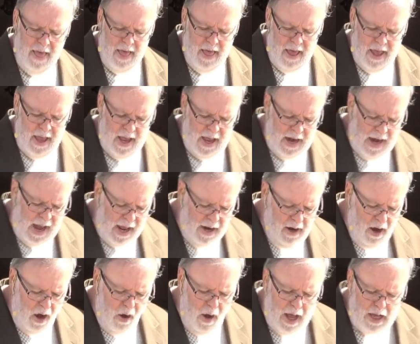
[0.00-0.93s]
And I
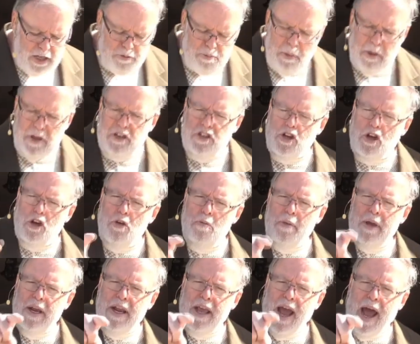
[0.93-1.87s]
know I spend too
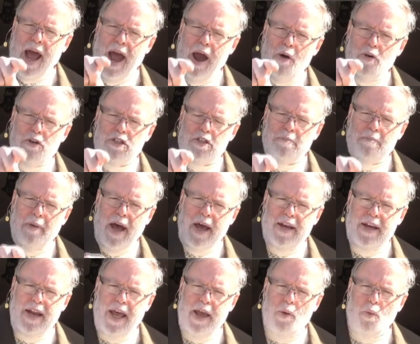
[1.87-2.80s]
many hours of my
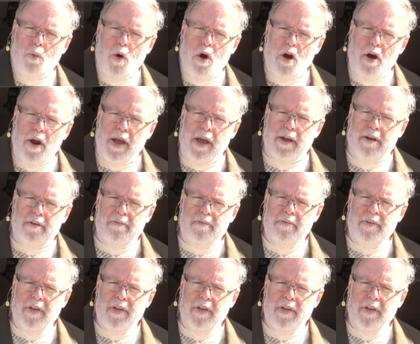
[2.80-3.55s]
day worrying